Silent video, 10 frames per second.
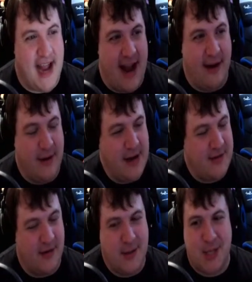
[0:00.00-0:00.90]

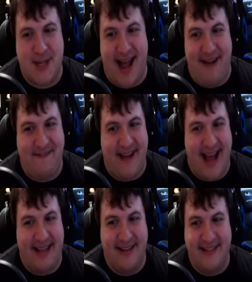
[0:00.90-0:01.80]
research stuff.
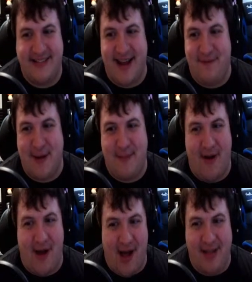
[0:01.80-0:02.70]
I look stuff up
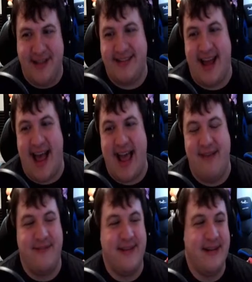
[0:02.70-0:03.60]
all the
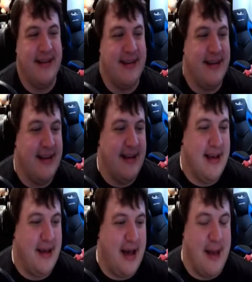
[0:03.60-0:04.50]
time.
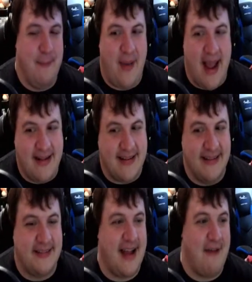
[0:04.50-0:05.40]
I'm painting
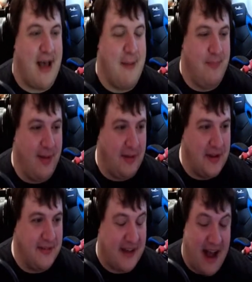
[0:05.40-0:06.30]
stuff. I'm
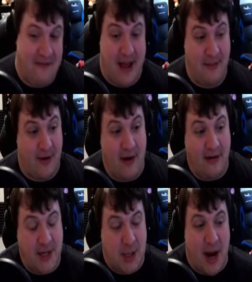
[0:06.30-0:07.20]
building stuff. I'm
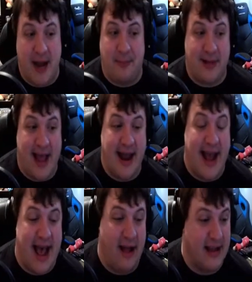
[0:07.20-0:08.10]
currently trying to plan
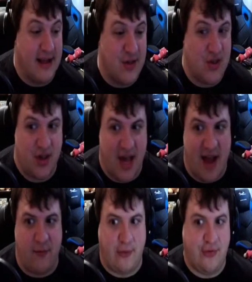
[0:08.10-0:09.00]
out, like,
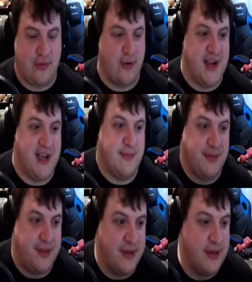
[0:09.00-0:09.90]
several
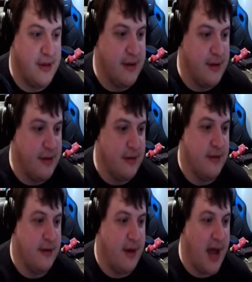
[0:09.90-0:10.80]
streams.
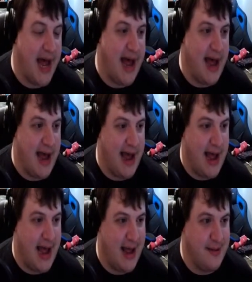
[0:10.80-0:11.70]

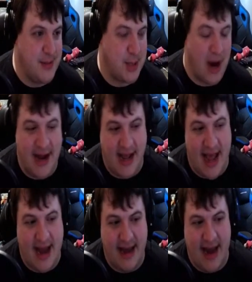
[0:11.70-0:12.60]
Trying to
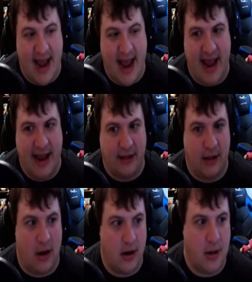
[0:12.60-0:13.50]
get a
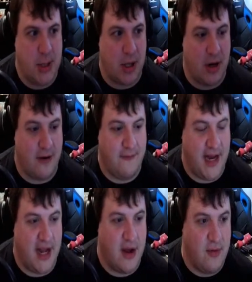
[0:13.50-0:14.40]
larger
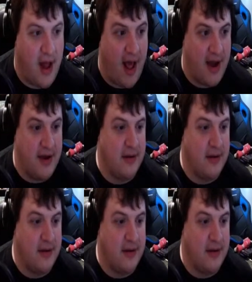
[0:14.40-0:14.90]
video done.